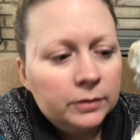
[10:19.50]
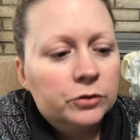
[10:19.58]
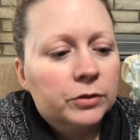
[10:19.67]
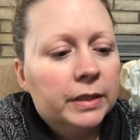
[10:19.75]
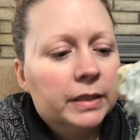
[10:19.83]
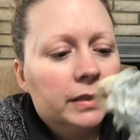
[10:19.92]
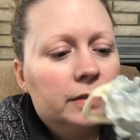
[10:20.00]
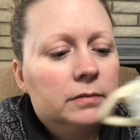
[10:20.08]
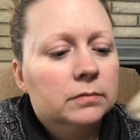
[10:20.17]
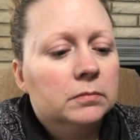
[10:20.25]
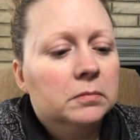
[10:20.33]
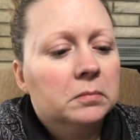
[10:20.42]
trinket
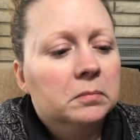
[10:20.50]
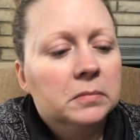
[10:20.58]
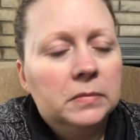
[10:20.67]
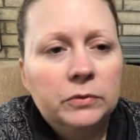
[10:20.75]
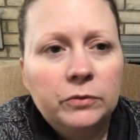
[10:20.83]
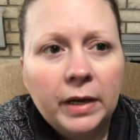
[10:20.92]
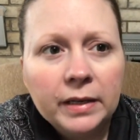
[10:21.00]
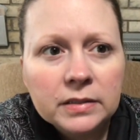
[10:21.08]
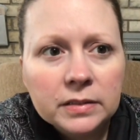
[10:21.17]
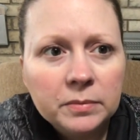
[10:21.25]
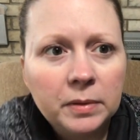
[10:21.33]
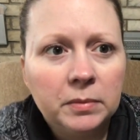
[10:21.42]

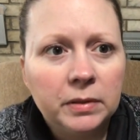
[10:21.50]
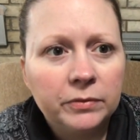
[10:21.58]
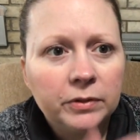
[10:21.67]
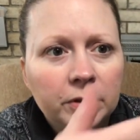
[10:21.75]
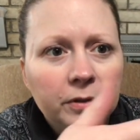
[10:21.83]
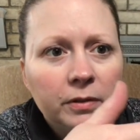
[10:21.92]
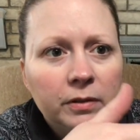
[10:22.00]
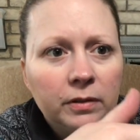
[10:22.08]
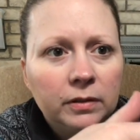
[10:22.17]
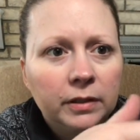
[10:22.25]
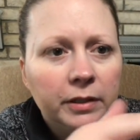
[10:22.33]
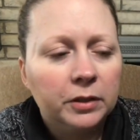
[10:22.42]
rest, maybe for
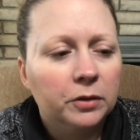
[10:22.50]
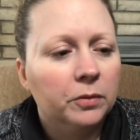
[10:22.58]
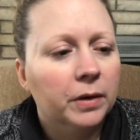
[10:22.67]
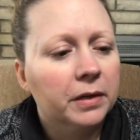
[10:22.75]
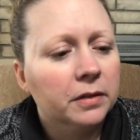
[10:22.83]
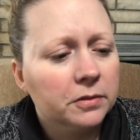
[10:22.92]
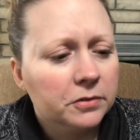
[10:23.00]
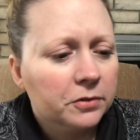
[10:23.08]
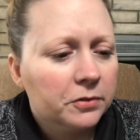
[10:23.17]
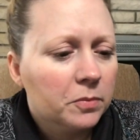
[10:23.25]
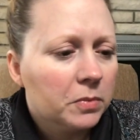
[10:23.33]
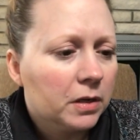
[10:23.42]
like your rings or
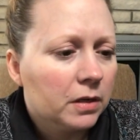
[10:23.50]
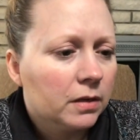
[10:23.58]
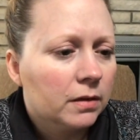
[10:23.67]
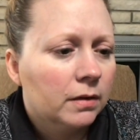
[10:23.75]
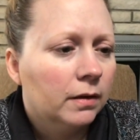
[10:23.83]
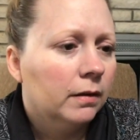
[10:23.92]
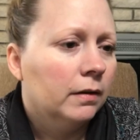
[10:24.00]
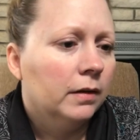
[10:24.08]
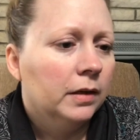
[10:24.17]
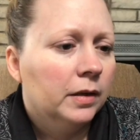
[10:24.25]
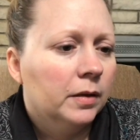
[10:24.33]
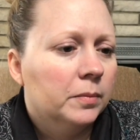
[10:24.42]
something.
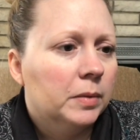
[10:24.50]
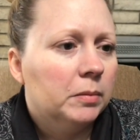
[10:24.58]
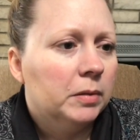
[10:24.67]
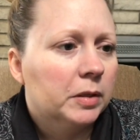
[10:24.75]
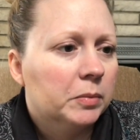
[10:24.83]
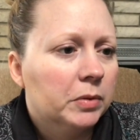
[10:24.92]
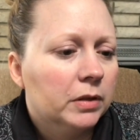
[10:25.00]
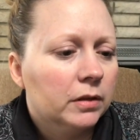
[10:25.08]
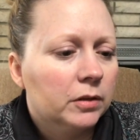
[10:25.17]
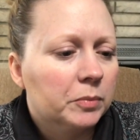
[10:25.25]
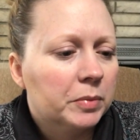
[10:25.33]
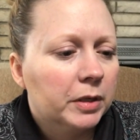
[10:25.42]
Maybe you could put a
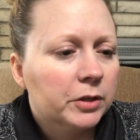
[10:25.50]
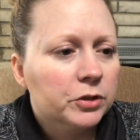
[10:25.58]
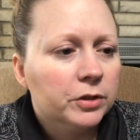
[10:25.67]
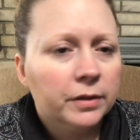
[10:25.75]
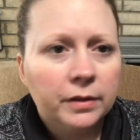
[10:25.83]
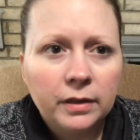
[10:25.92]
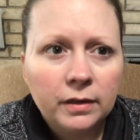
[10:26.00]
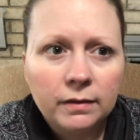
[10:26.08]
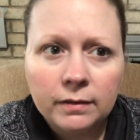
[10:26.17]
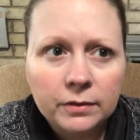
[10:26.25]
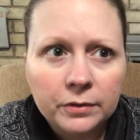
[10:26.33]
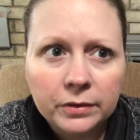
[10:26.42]
little picture in there.
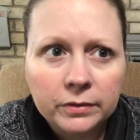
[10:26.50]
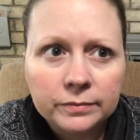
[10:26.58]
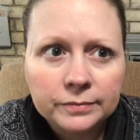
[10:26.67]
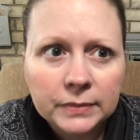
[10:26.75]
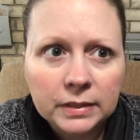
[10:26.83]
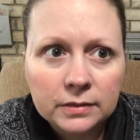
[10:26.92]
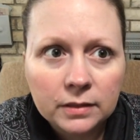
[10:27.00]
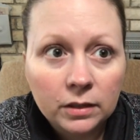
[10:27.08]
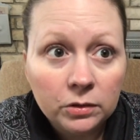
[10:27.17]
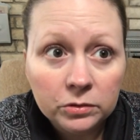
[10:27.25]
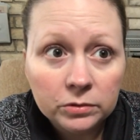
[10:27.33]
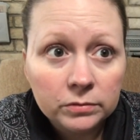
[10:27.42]
I don't know. It's
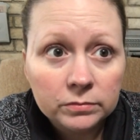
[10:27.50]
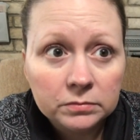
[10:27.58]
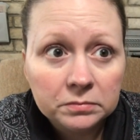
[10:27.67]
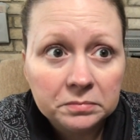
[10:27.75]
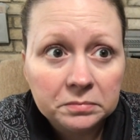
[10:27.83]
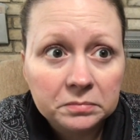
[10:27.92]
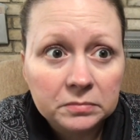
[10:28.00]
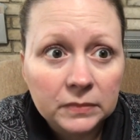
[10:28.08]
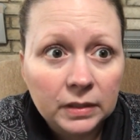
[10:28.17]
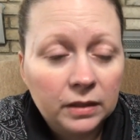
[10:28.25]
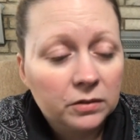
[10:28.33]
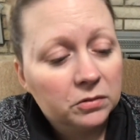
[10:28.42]
cute.
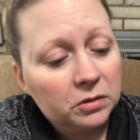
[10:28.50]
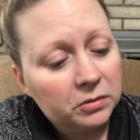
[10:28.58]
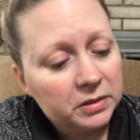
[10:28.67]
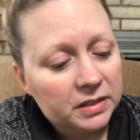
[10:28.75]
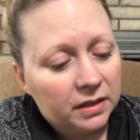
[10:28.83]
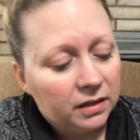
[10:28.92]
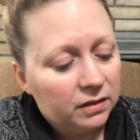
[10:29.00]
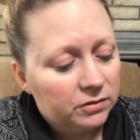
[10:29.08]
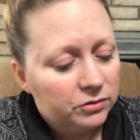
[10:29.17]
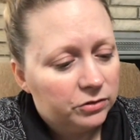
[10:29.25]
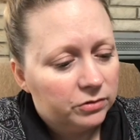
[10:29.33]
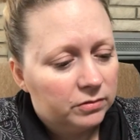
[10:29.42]
I don't know its
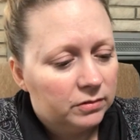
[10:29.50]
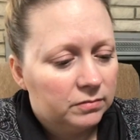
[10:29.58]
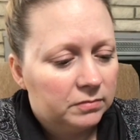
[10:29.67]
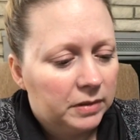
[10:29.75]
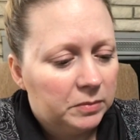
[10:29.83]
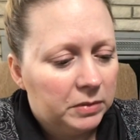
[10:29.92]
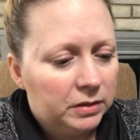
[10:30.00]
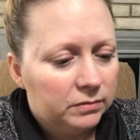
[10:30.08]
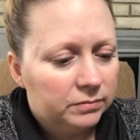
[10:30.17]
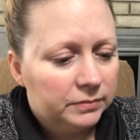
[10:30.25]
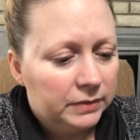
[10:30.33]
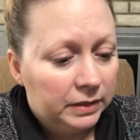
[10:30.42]
age. I mean,